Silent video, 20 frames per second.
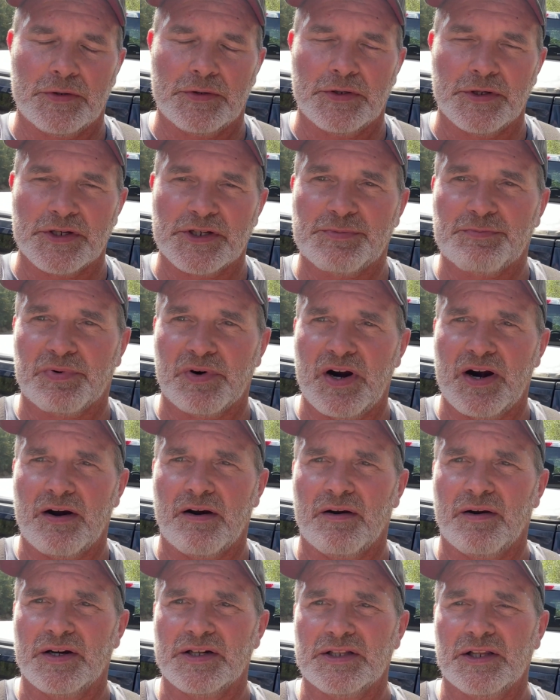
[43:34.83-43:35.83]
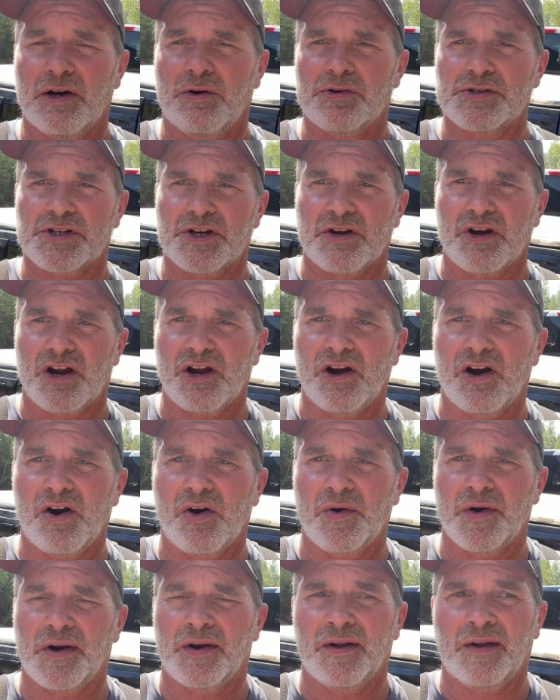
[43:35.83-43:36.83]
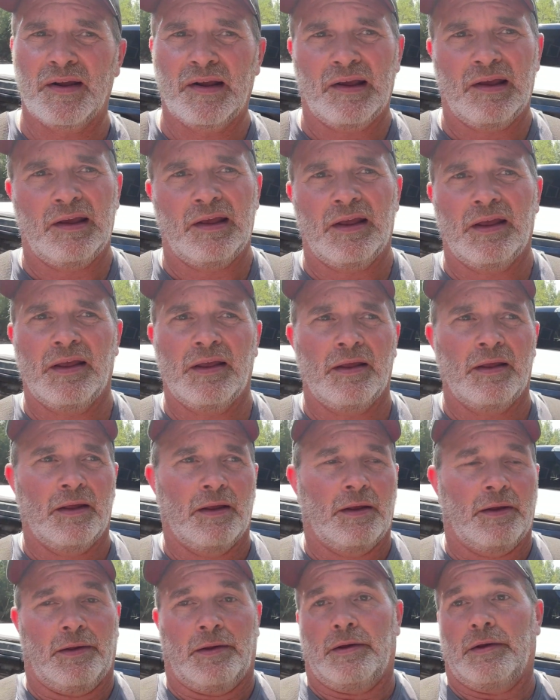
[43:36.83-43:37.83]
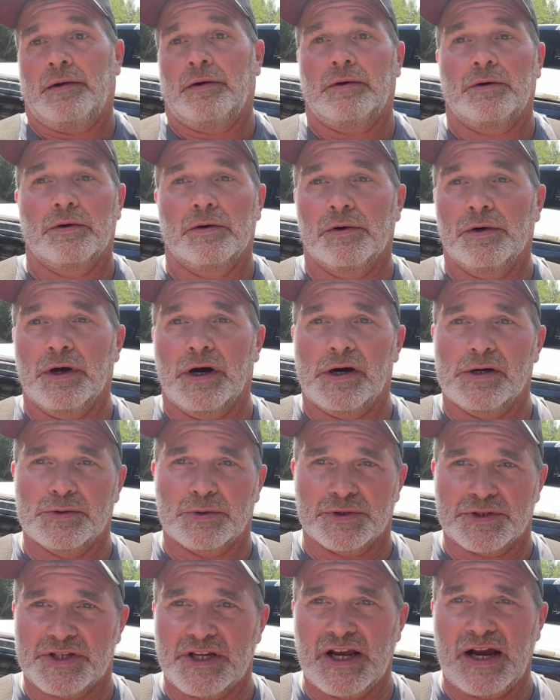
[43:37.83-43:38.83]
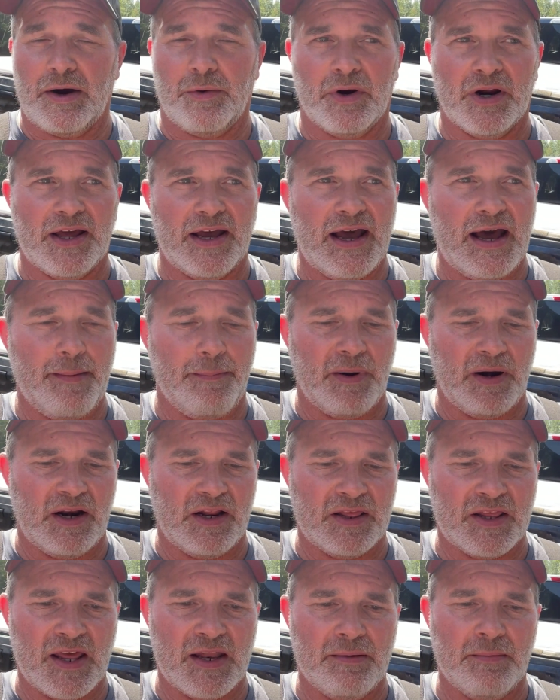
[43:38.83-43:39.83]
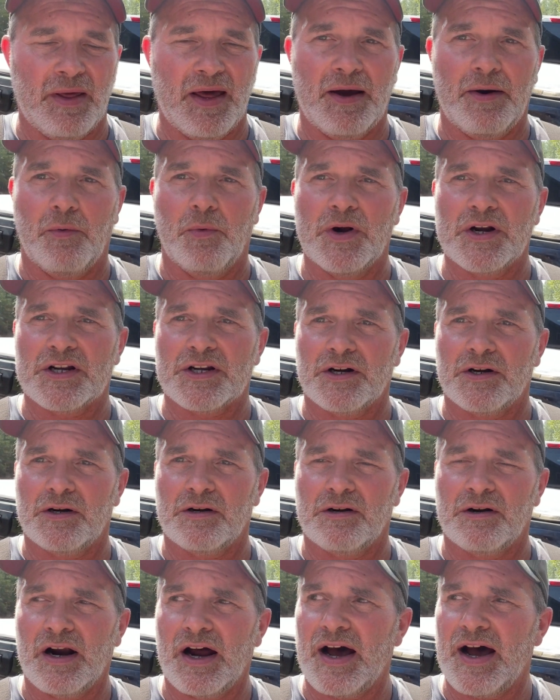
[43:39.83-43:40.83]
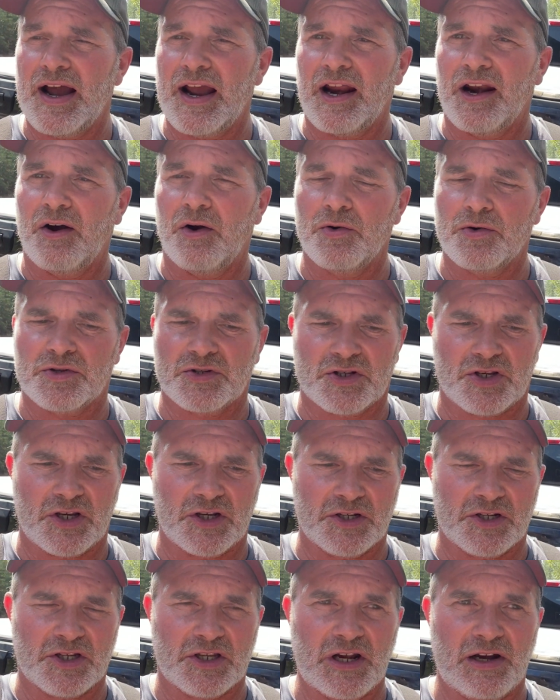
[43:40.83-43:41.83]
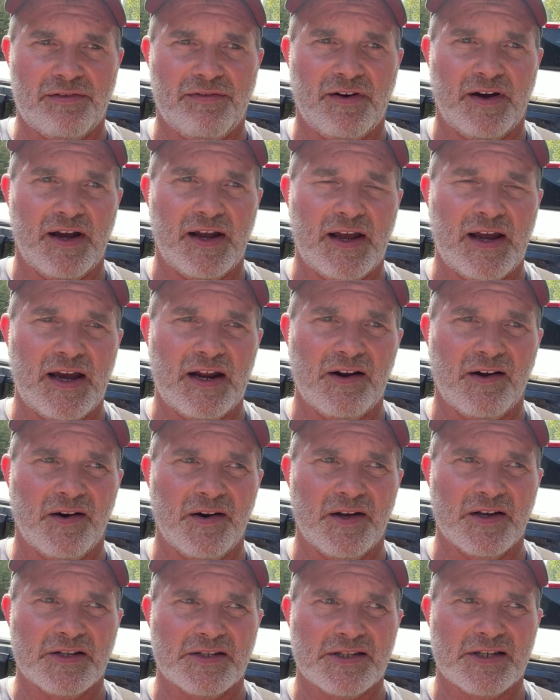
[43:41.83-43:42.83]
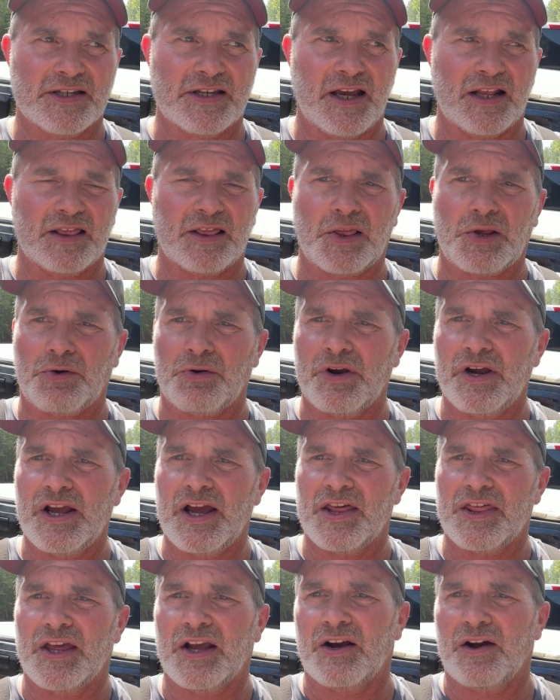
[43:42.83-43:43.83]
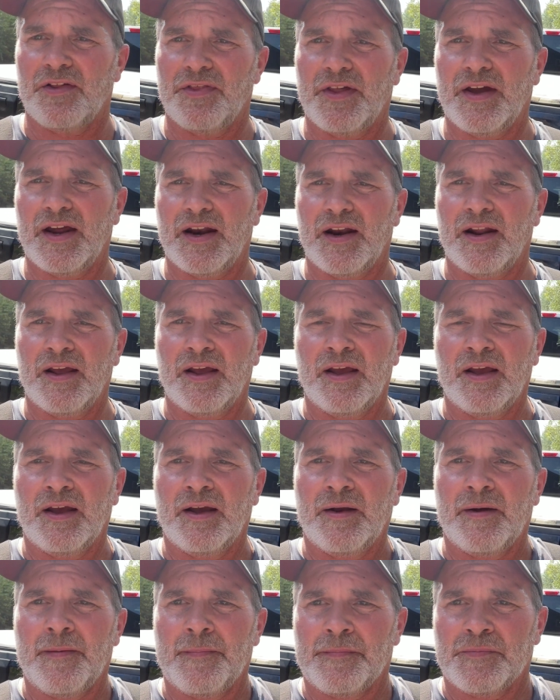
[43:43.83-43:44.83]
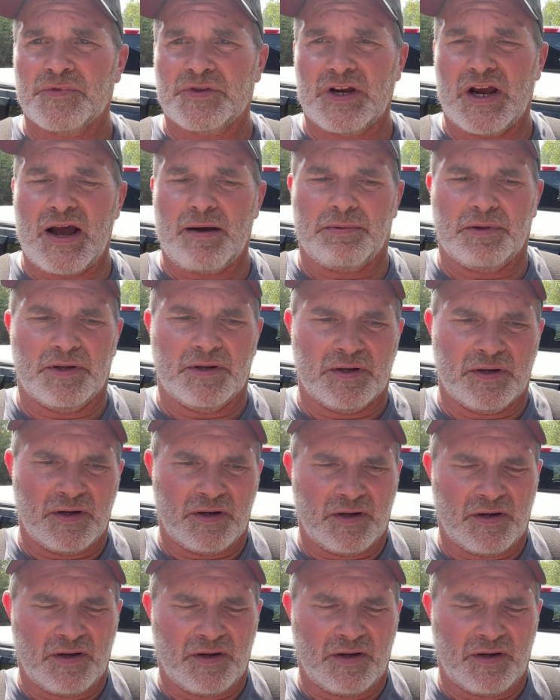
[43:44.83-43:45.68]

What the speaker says: spreader as low as it could go, and who knows, we'll see what happened. And then the winter rye and oats and stuff I had on a set 3, I think, on that Chaplain,